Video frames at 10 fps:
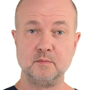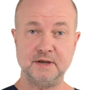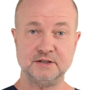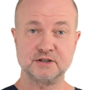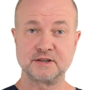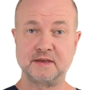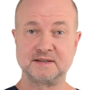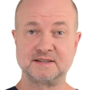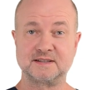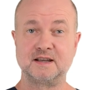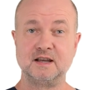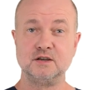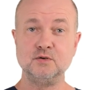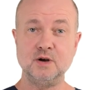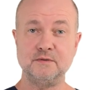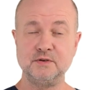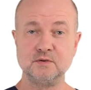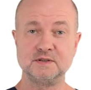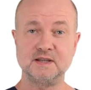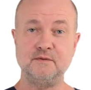Picture this. You have
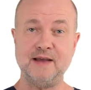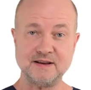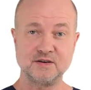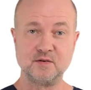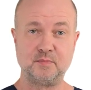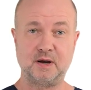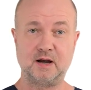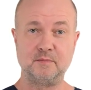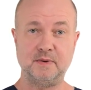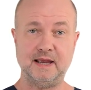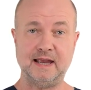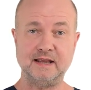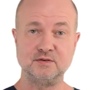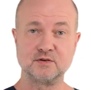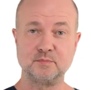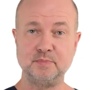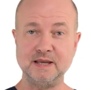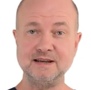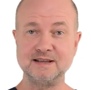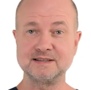used a vacuum pump and your
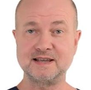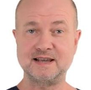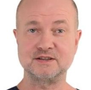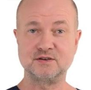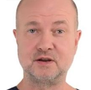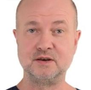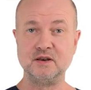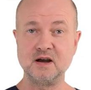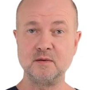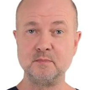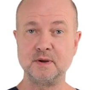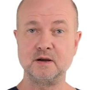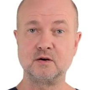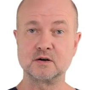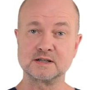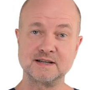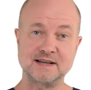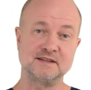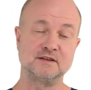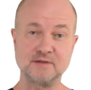penis has gone numb or
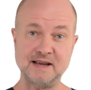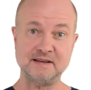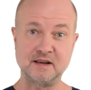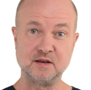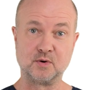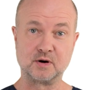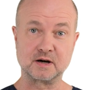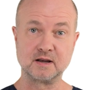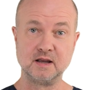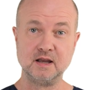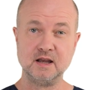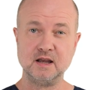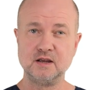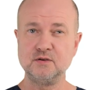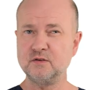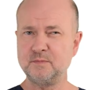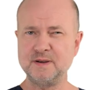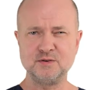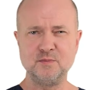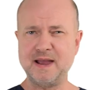doesn't erect anymore. You have
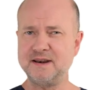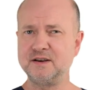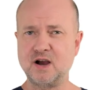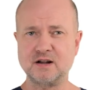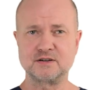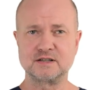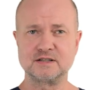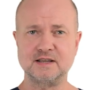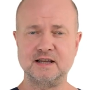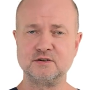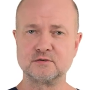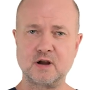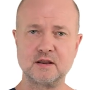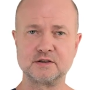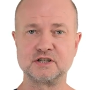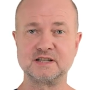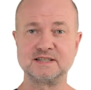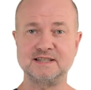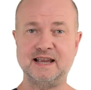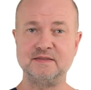been to many doctors and
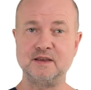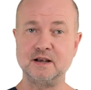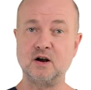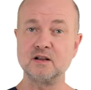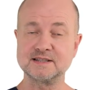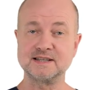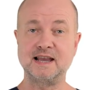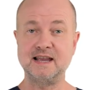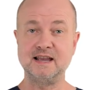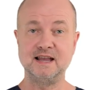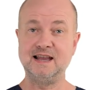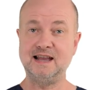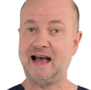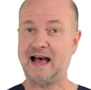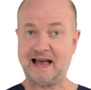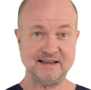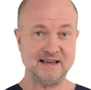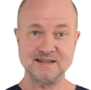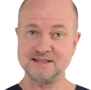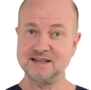urologists and they all say, "I
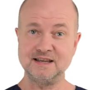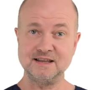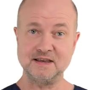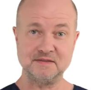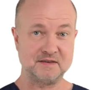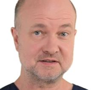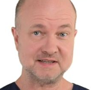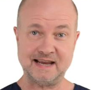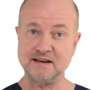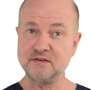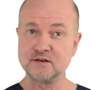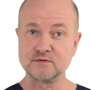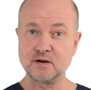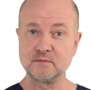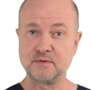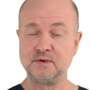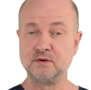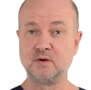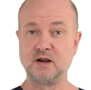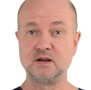can't see that there's anything wrong with
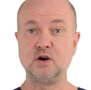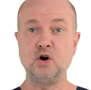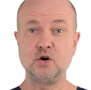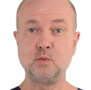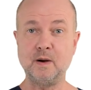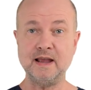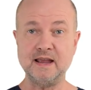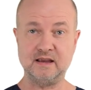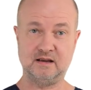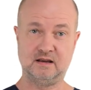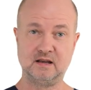you. Go away."